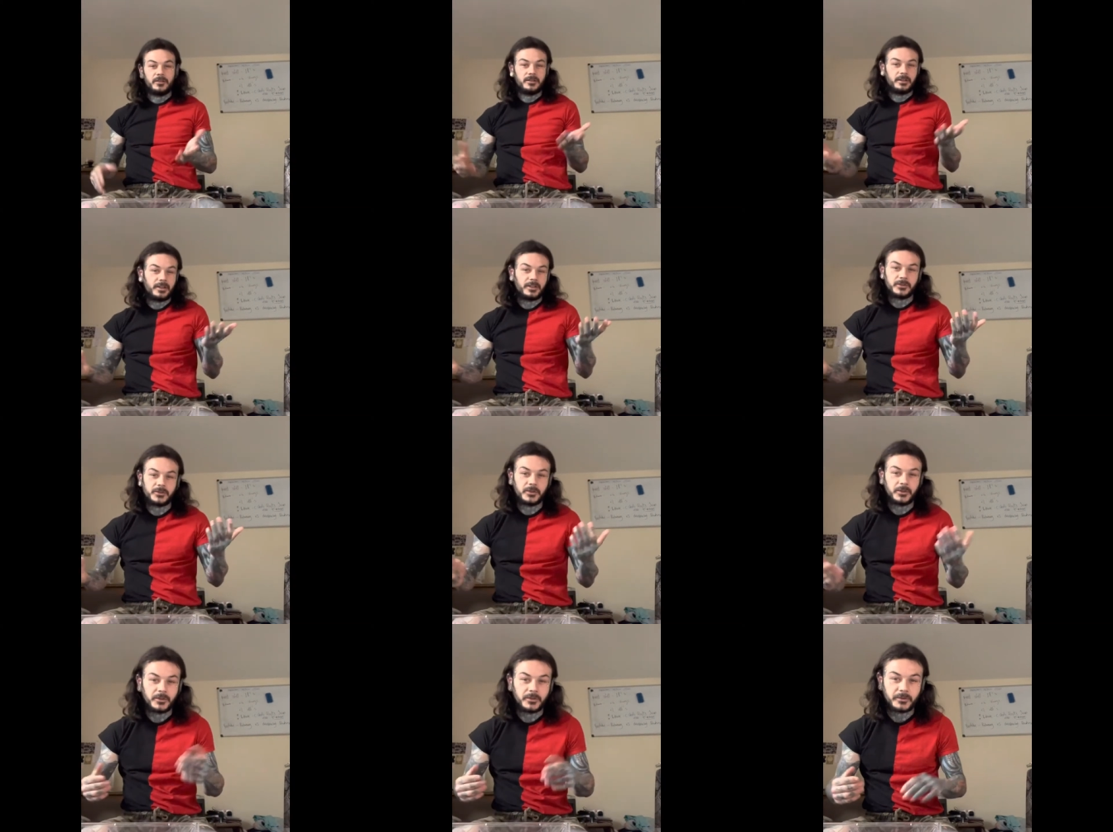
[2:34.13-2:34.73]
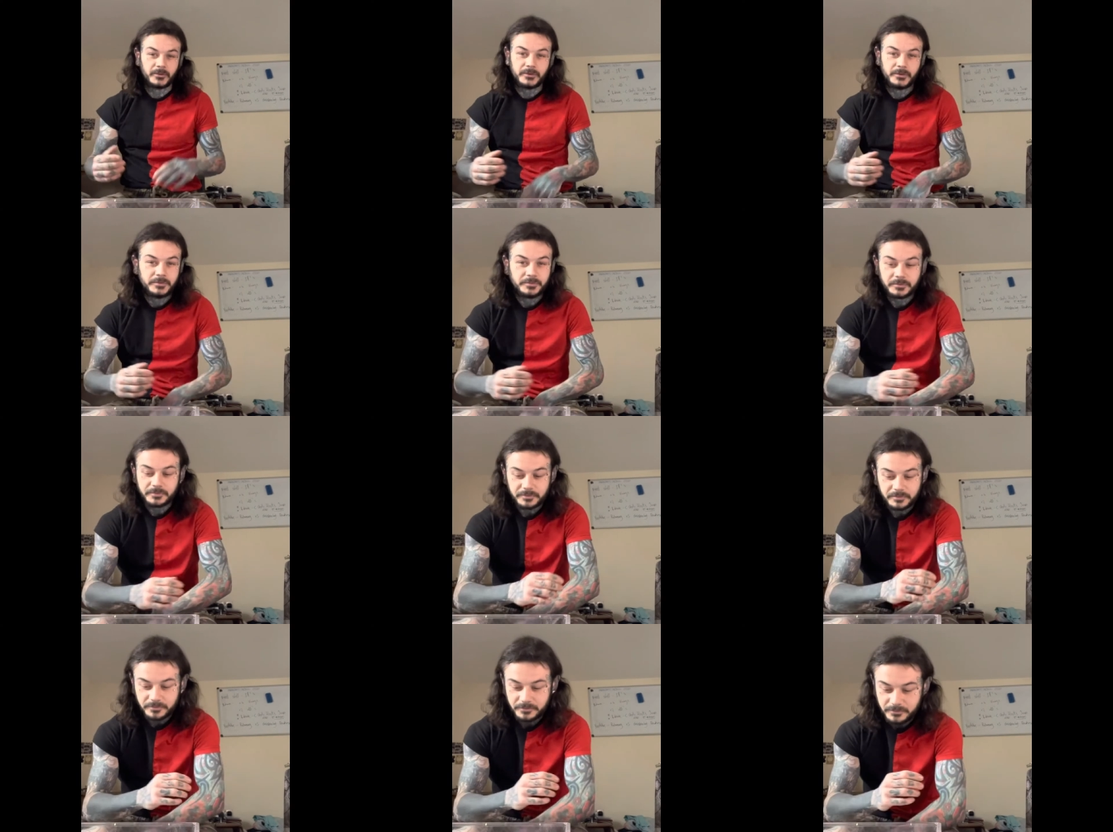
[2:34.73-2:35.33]
They're sort of
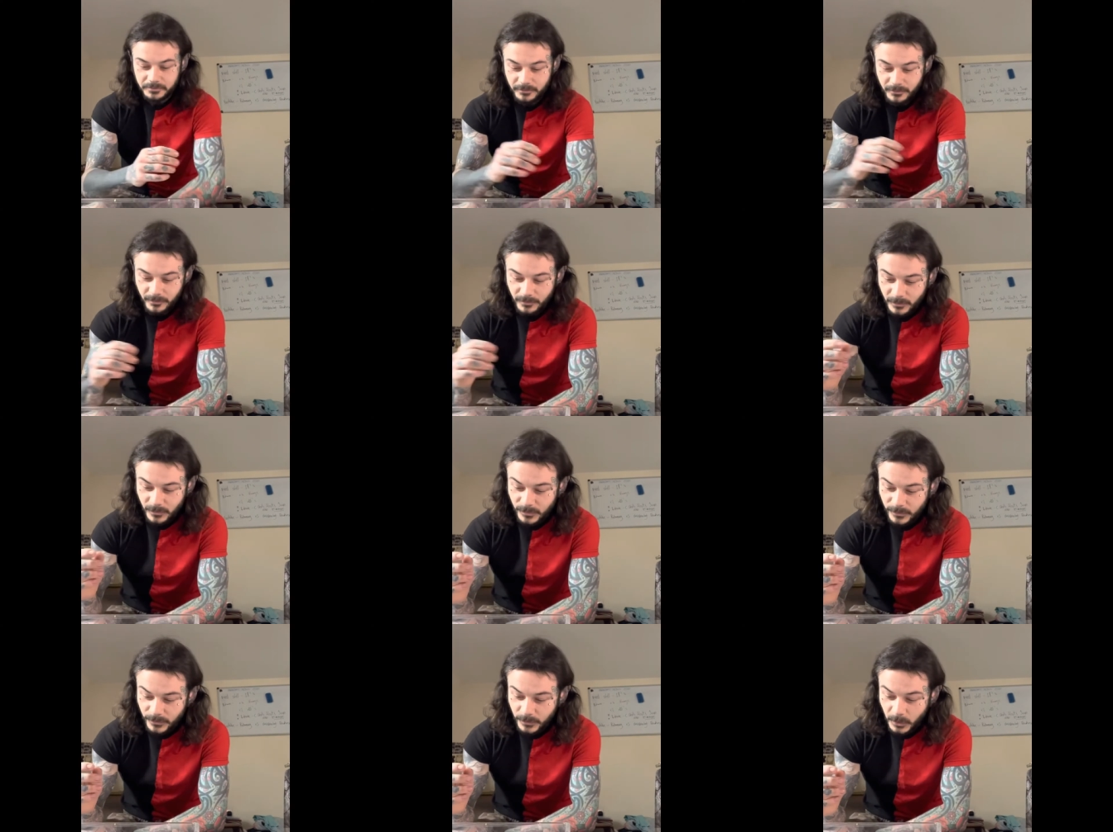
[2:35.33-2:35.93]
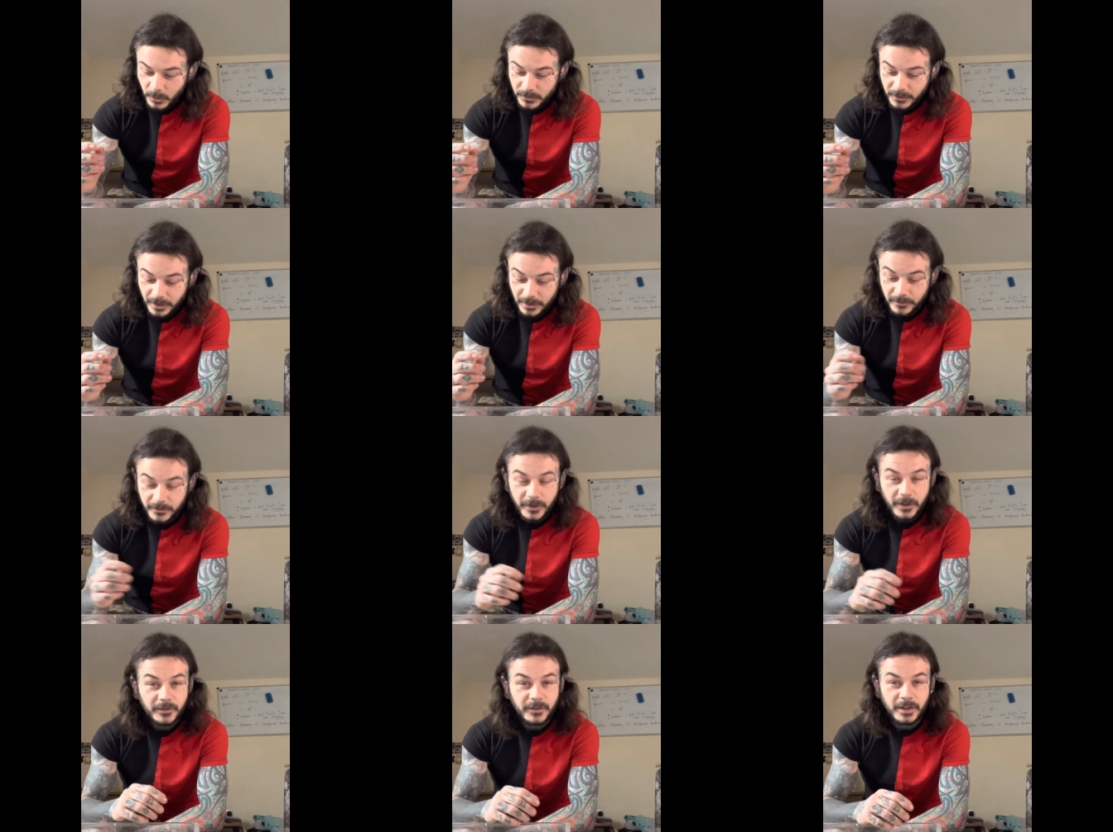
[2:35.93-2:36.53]
14,
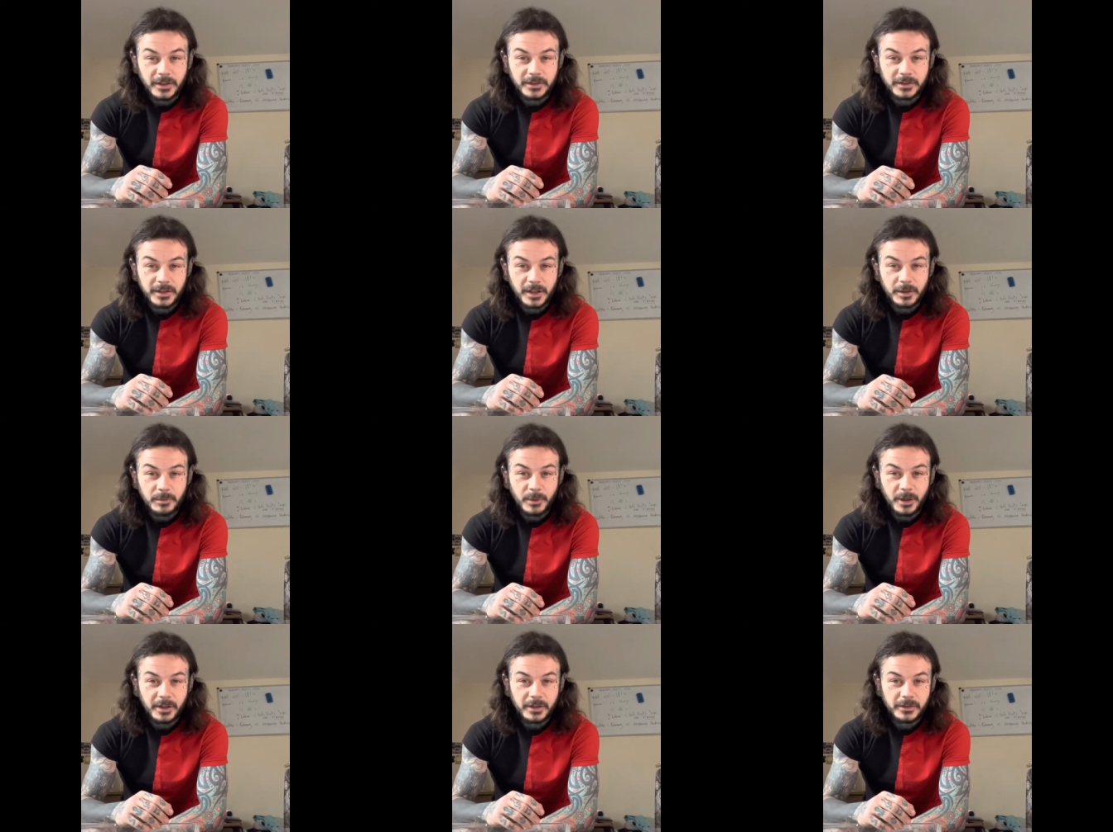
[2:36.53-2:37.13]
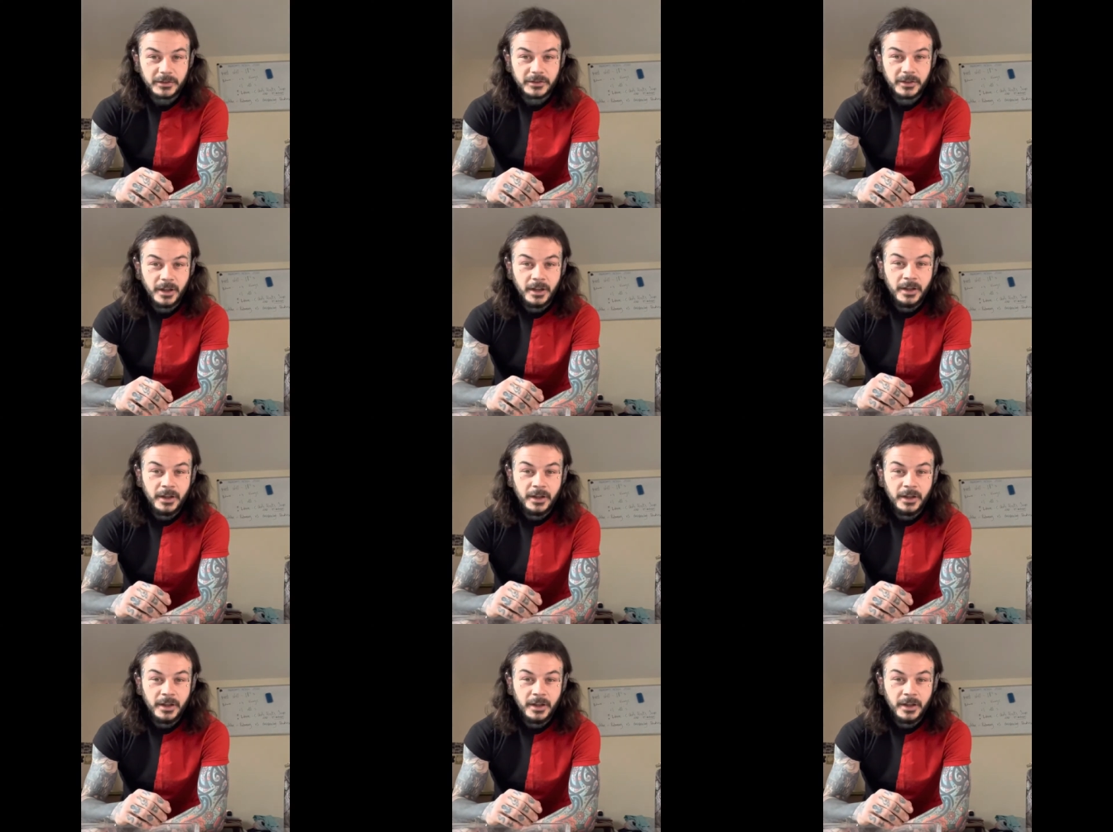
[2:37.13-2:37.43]
15 centimeters.